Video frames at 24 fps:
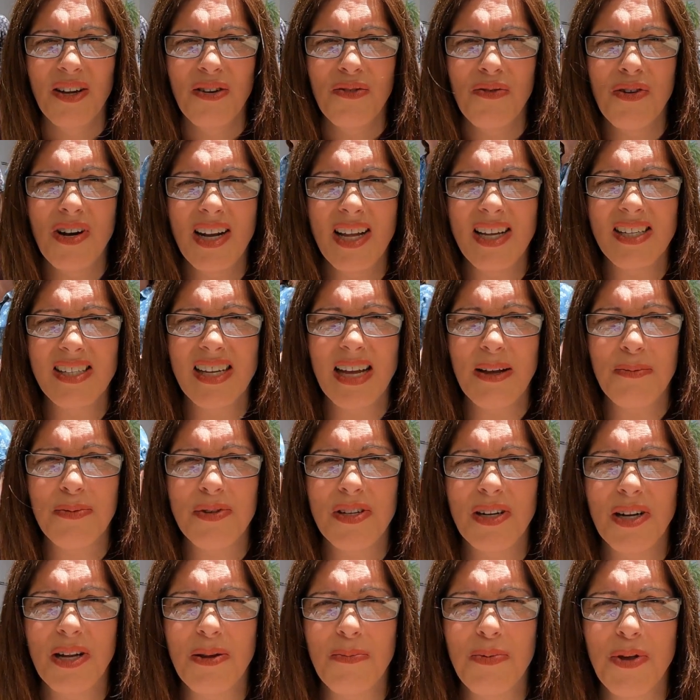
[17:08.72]
Really is
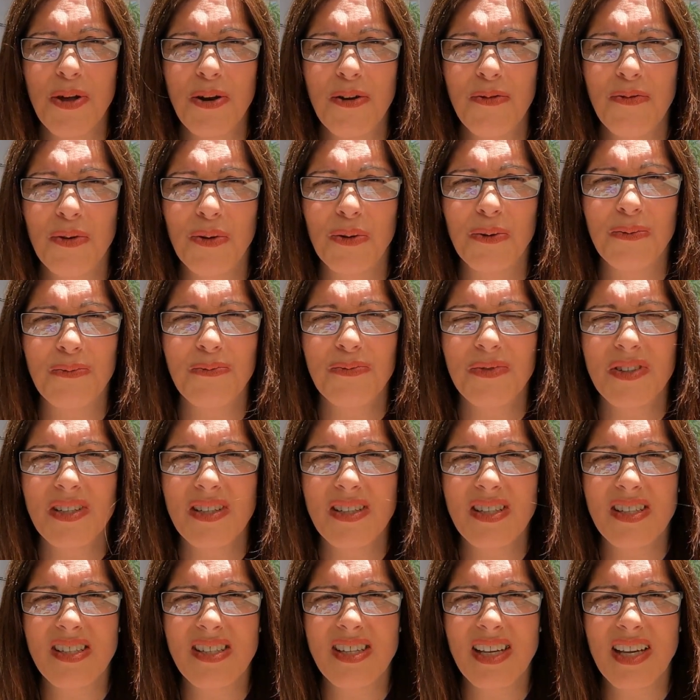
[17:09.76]
absolutely beautiful
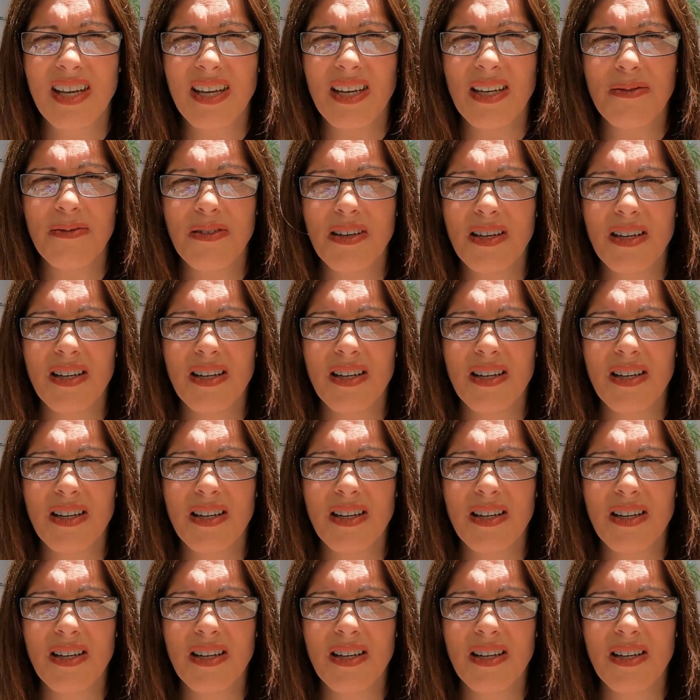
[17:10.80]
to see an